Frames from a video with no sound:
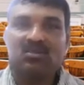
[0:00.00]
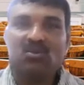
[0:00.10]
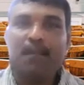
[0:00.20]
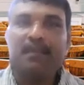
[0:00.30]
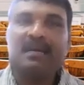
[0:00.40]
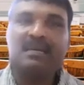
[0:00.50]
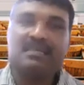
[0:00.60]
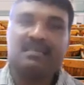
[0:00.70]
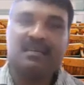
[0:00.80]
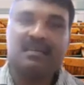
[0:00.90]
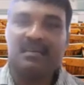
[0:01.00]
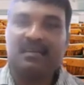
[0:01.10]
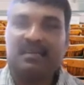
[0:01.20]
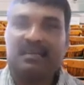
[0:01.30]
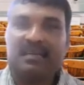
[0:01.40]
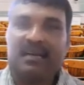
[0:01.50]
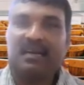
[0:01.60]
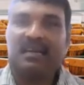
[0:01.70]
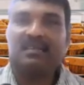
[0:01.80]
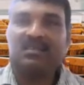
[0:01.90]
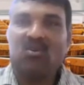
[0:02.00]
So B is the correct